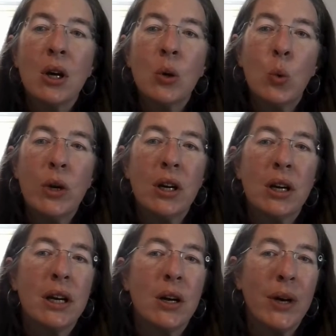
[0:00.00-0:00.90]
We're going
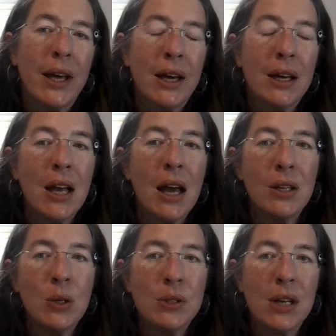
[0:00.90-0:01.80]
to go ahead and
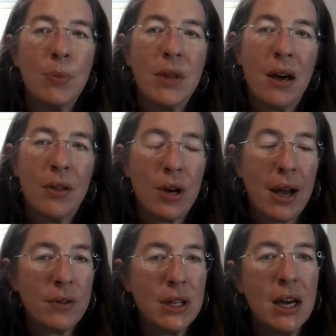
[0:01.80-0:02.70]
use up the other
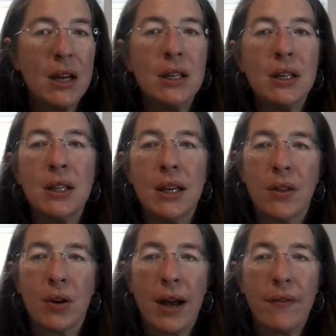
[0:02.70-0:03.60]
half of the onion, the
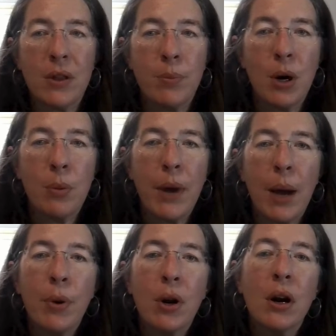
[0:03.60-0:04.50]
other half of the bell
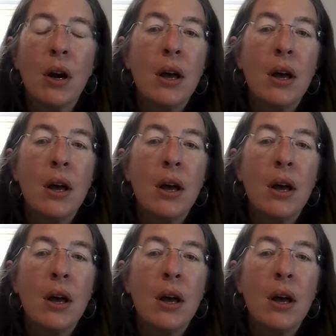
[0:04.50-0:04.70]
pepper,